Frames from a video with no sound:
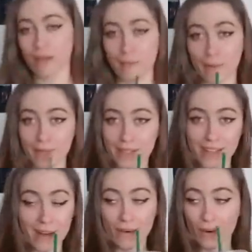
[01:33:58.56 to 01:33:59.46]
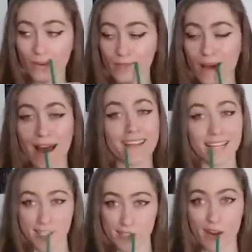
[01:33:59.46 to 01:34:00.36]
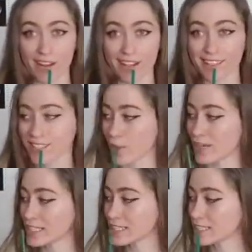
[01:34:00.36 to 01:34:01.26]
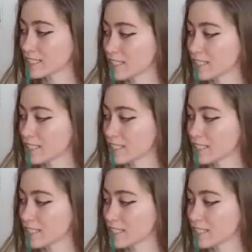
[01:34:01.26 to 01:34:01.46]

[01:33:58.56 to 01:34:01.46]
with that pumpkin, and now it holds my electronics. So it's